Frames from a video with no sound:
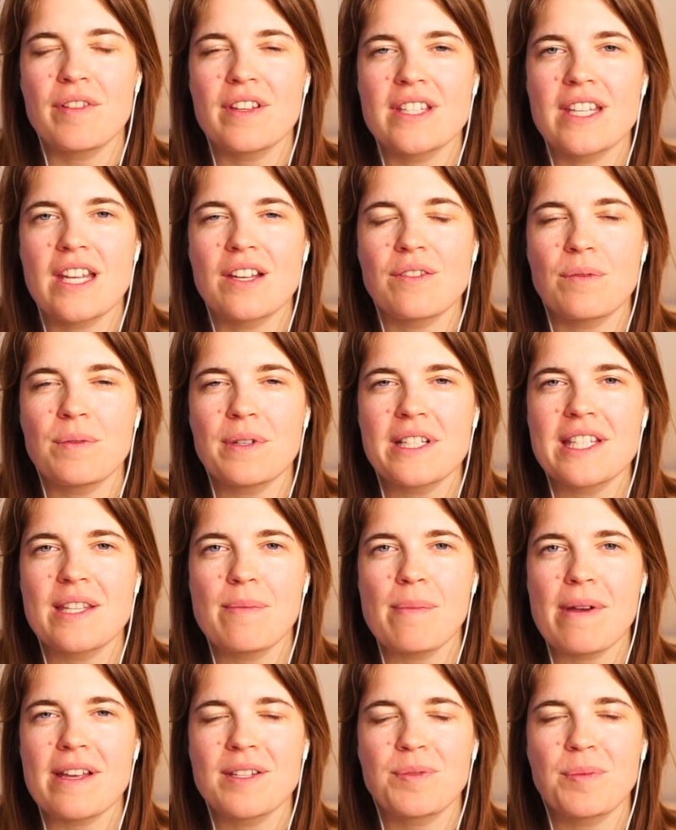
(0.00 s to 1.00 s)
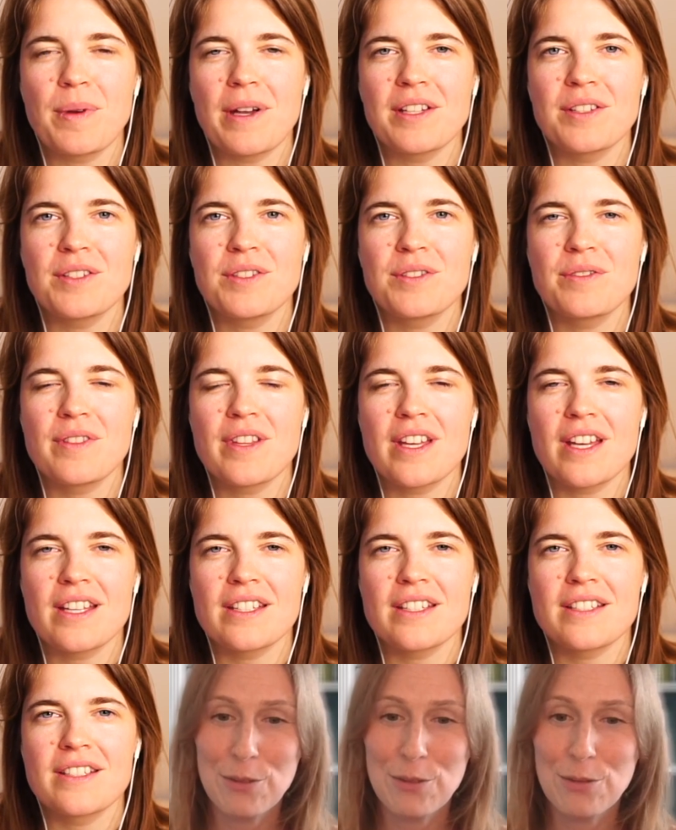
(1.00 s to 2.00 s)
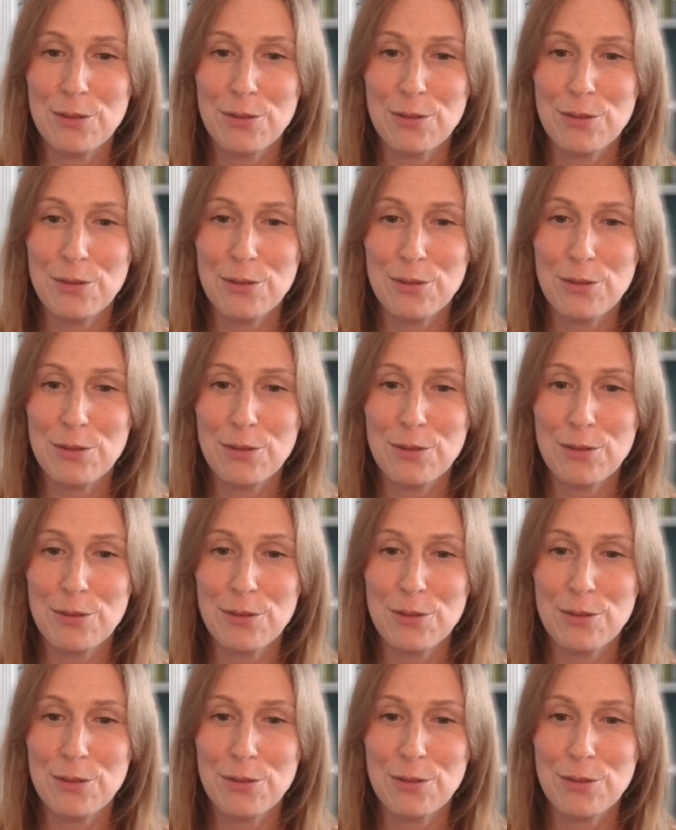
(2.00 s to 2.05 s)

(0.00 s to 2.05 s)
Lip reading: Casandra, what's the best way to do that?